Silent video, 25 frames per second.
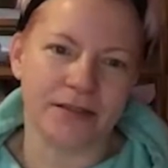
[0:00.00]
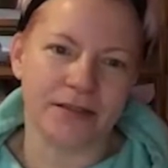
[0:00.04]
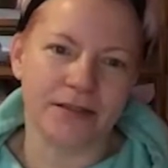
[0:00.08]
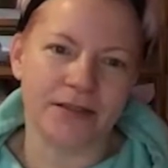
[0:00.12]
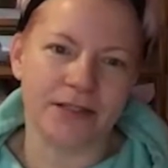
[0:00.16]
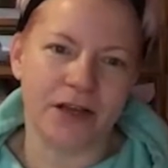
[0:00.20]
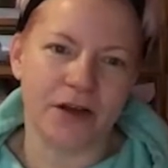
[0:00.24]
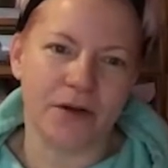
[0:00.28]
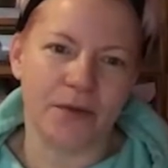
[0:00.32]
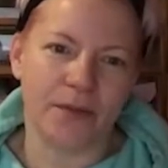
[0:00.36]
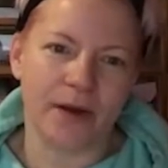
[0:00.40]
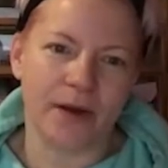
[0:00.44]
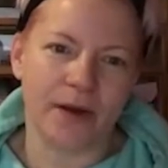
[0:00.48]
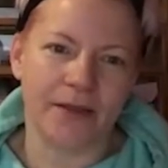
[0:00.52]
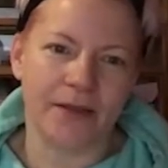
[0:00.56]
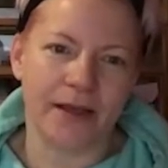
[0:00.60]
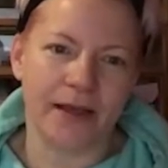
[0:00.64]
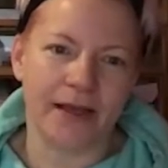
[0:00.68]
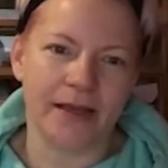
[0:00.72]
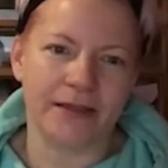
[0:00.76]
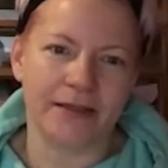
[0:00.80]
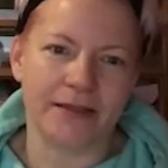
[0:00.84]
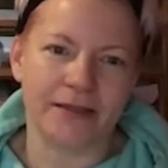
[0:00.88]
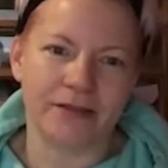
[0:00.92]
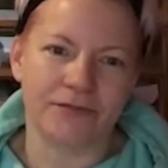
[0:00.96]
So where
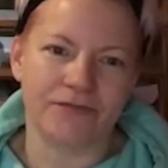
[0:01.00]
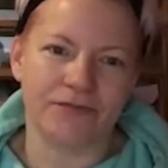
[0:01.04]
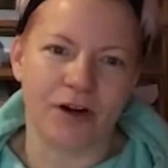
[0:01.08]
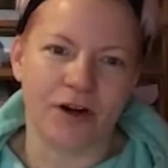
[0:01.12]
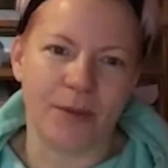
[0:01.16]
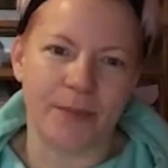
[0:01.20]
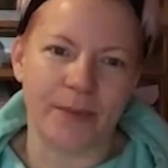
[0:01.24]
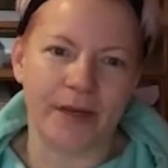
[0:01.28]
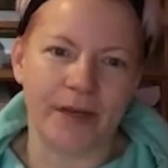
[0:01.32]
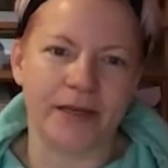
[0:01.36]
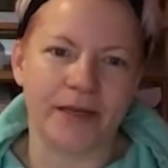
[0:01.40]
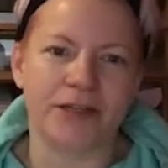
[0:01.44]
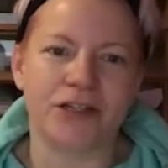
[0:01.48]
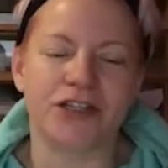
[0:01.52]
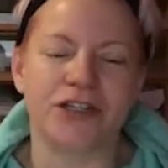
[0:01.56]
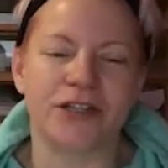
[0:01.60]
there's rubbish,